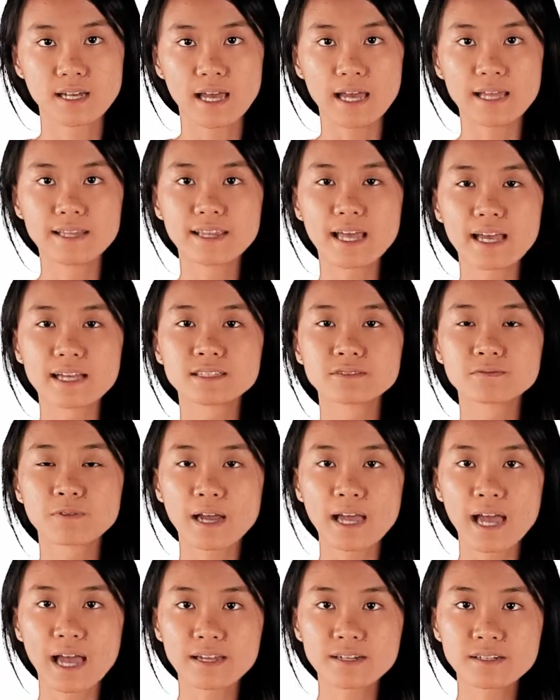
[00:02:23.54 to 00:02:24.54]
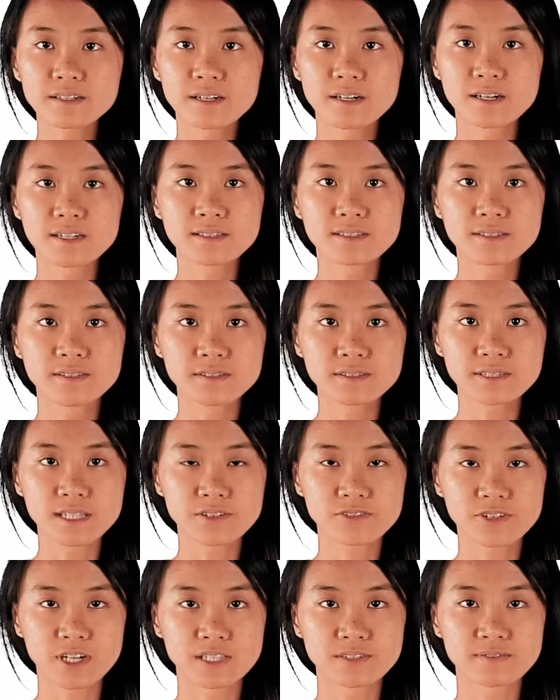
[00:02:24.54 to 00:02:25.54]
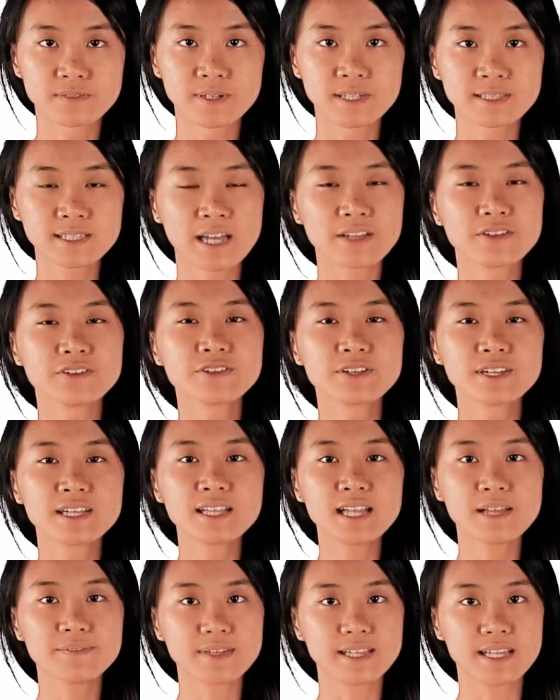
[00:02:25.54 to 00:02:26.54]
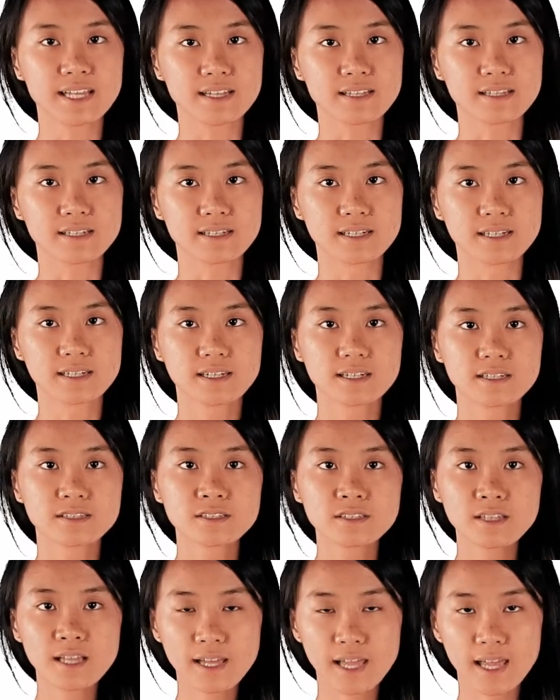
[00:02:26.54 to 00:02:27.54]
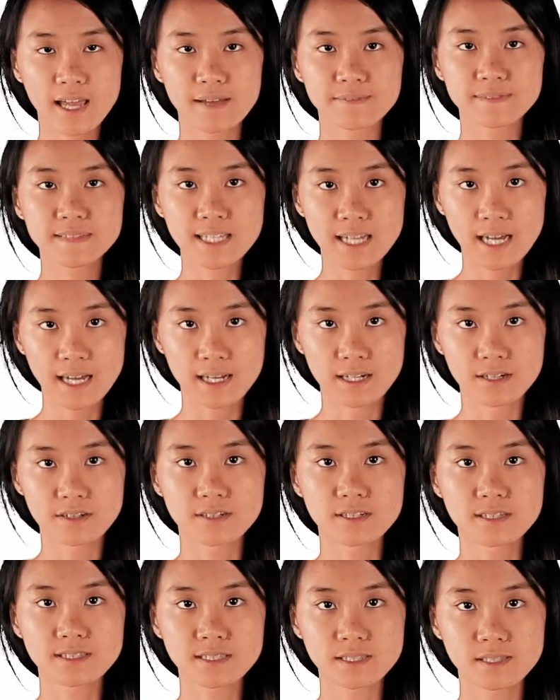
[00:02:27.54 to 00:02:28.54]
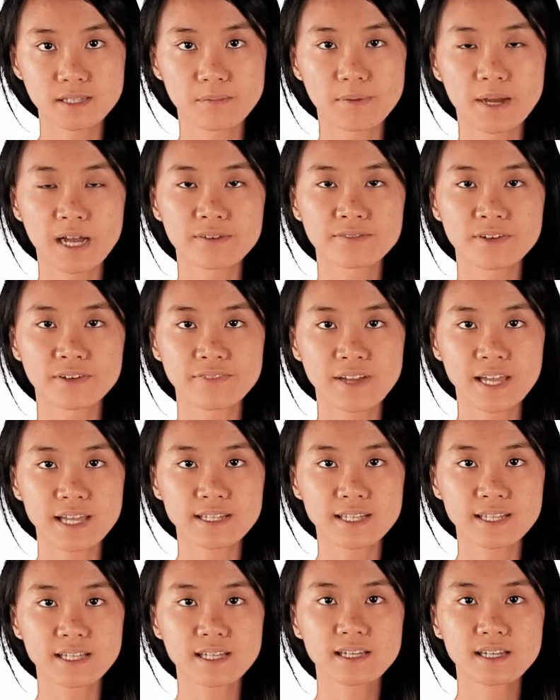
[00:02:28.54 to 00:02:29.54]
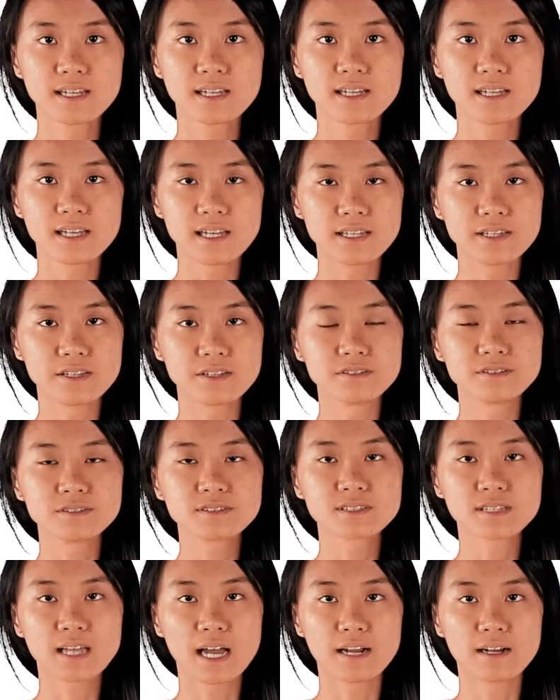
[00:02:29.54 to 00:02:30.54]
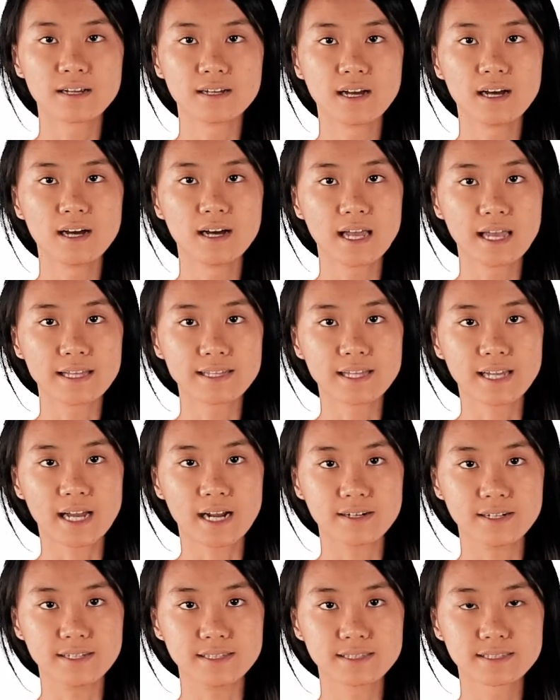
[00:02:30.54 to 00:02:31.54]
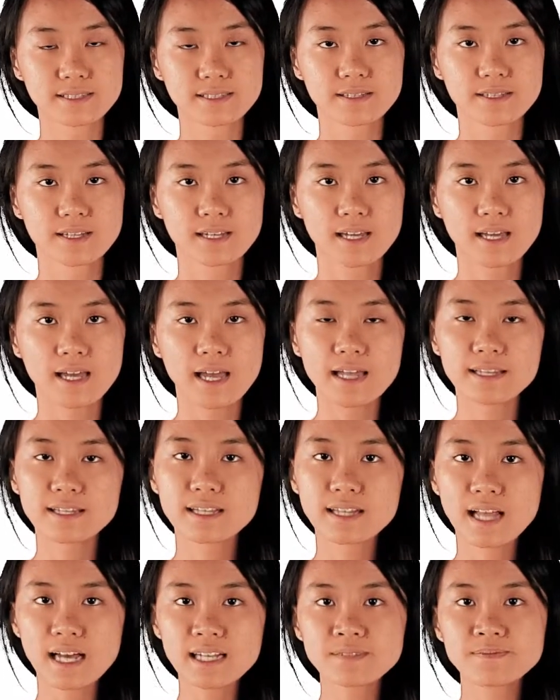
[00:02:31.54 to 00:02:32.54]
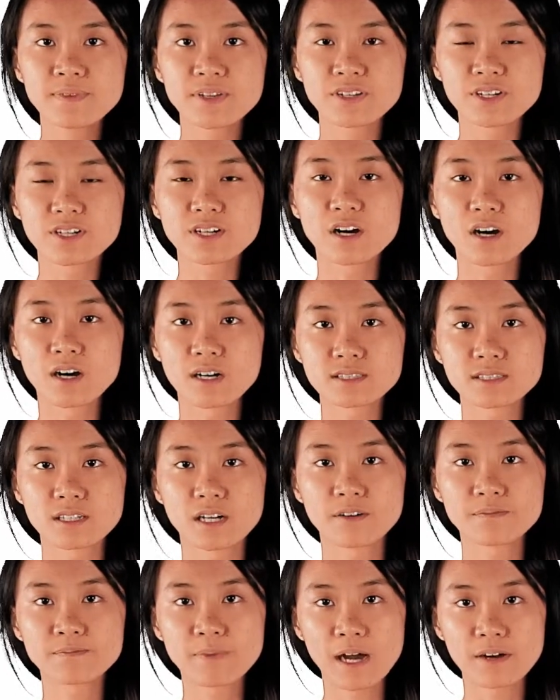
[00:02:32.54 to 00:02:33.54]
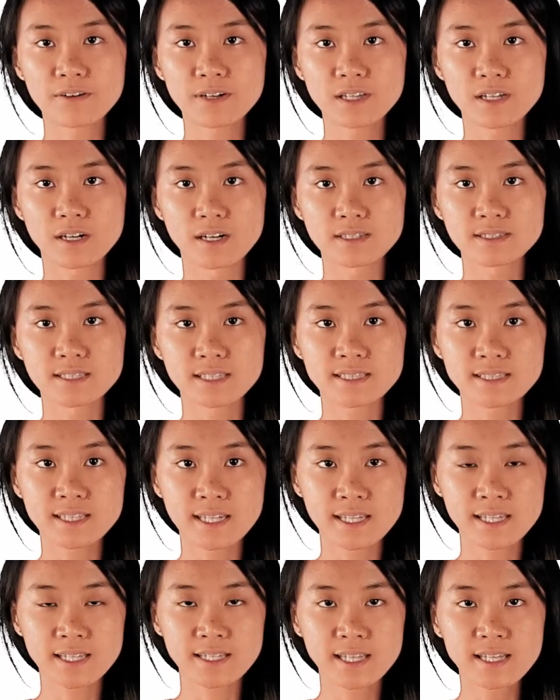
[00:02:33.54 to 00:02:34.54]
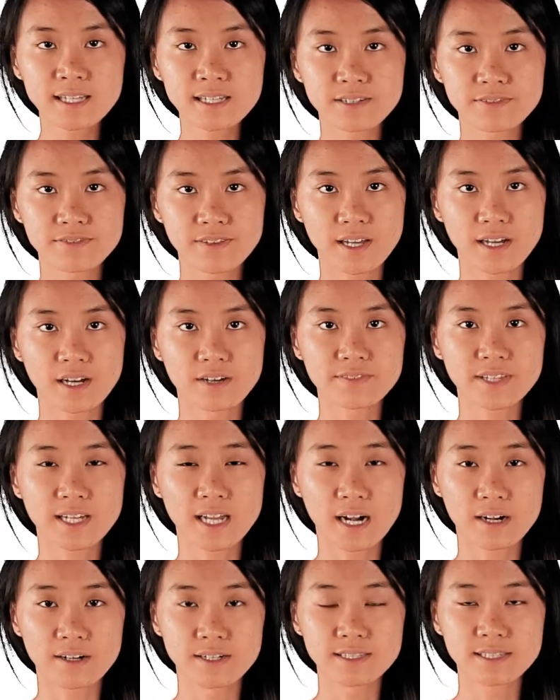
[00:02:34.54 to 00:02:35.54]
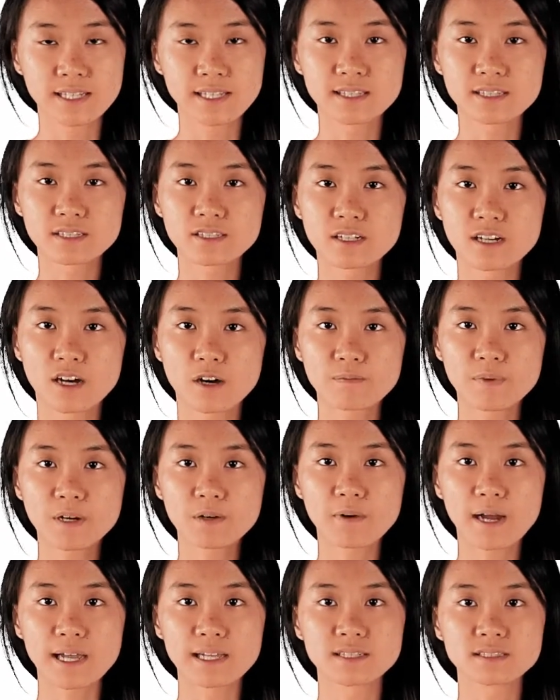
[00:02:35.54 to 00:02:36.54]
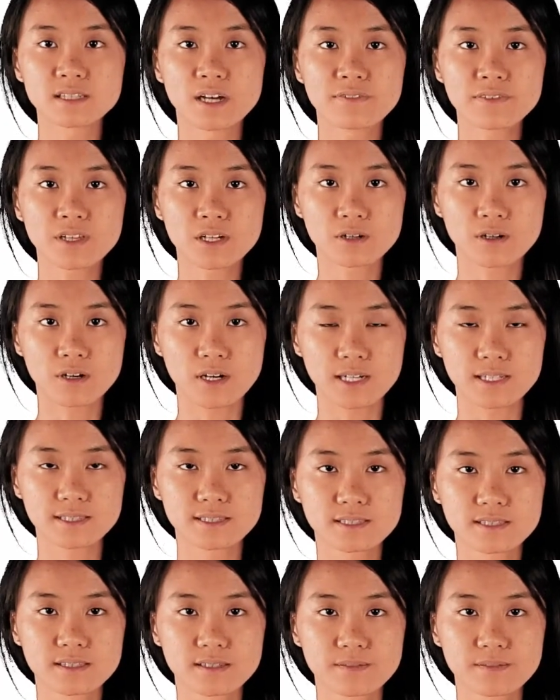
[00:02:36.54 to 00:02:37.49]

And that is why iron cores used in transformers are usually laminated, so the gaps cut across the path of any induced eddy currents. And the last major cause of power loss is the heating effect of the currents in the copper wires of the coils.